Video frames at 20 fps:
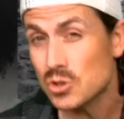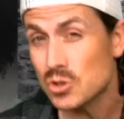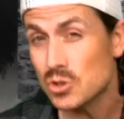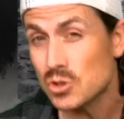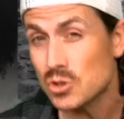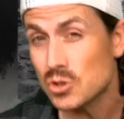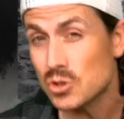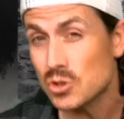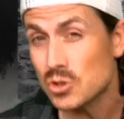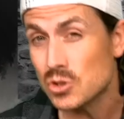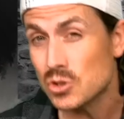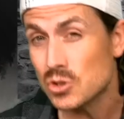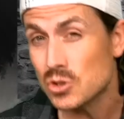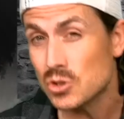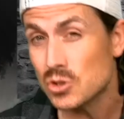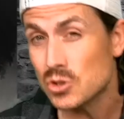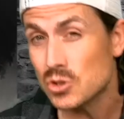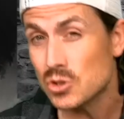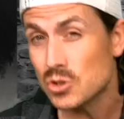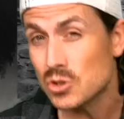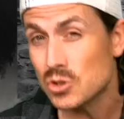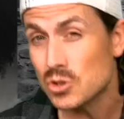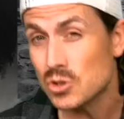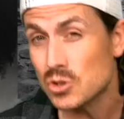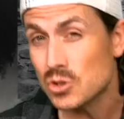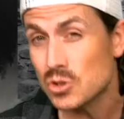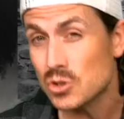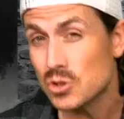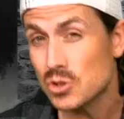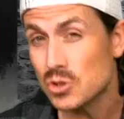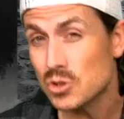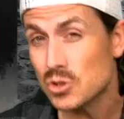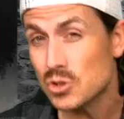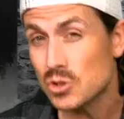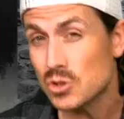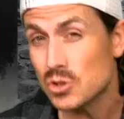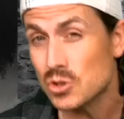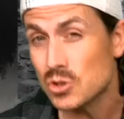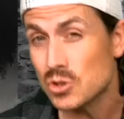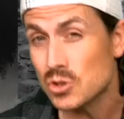
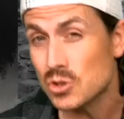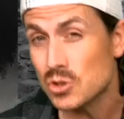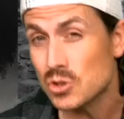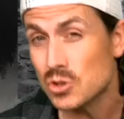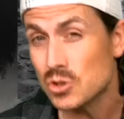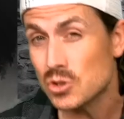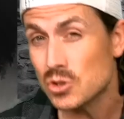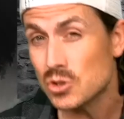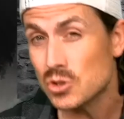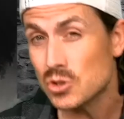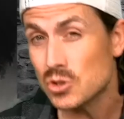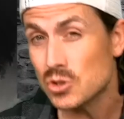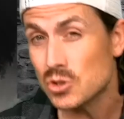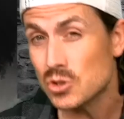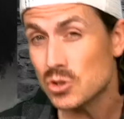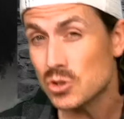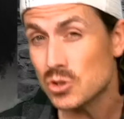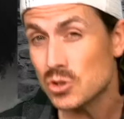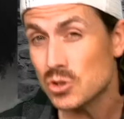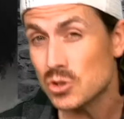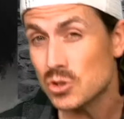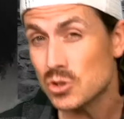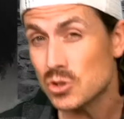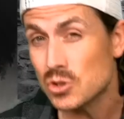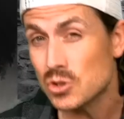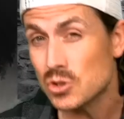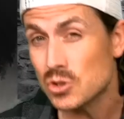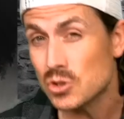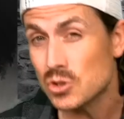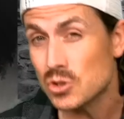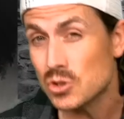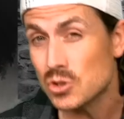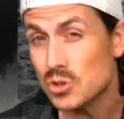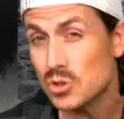[no speech]